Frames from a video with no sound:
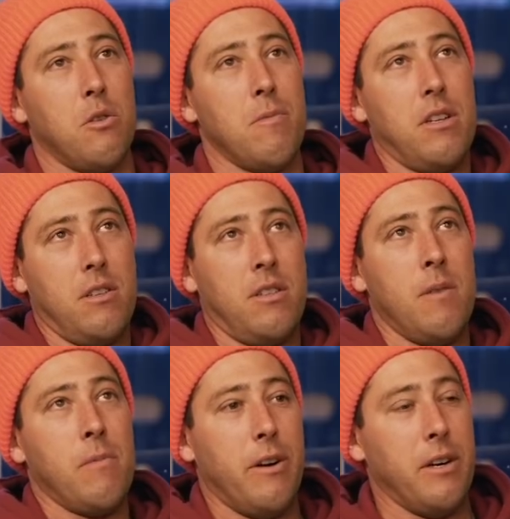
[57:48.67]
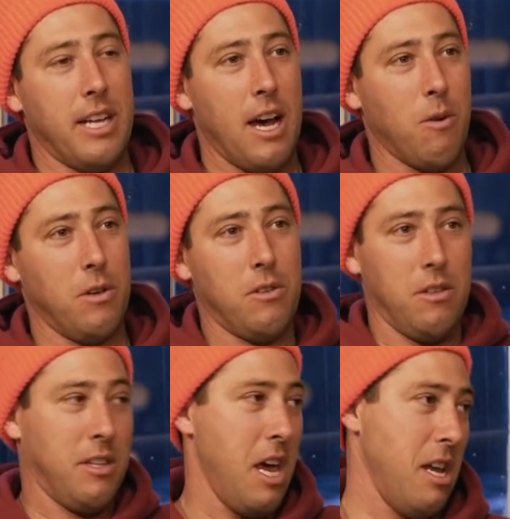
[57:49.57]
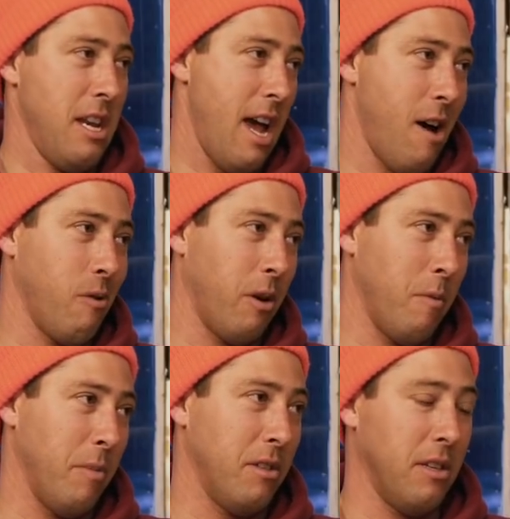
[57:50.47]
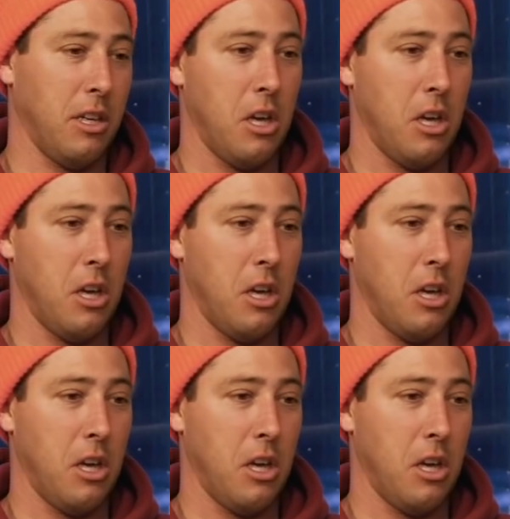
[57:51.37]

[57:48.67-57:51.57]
so many similarities of how we used to skate and now how we are in business.